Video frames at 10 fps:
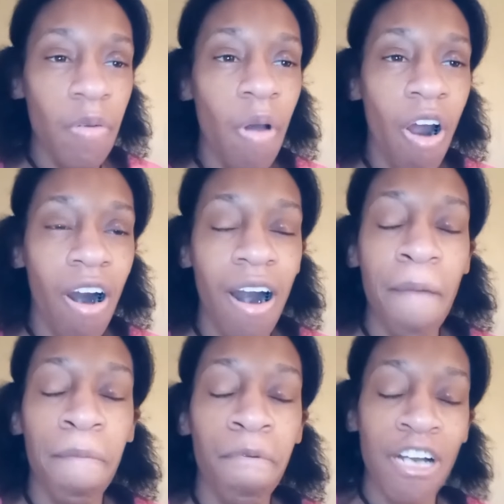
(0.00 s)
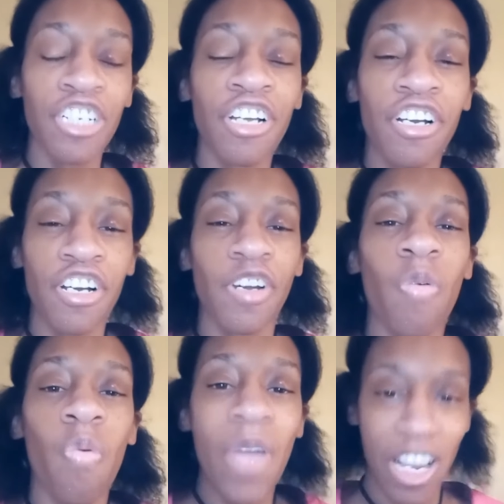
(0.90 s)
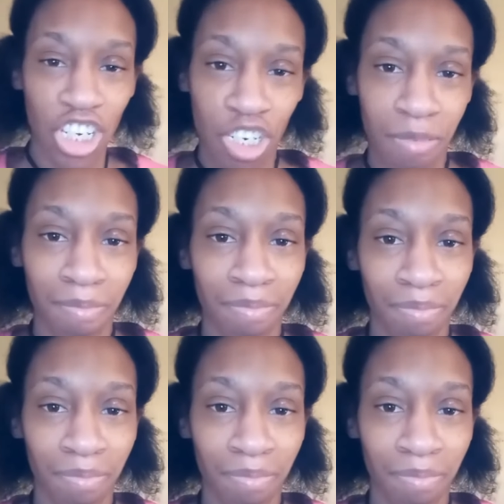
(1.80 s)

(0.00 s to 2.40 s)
are a pressure cooker witch.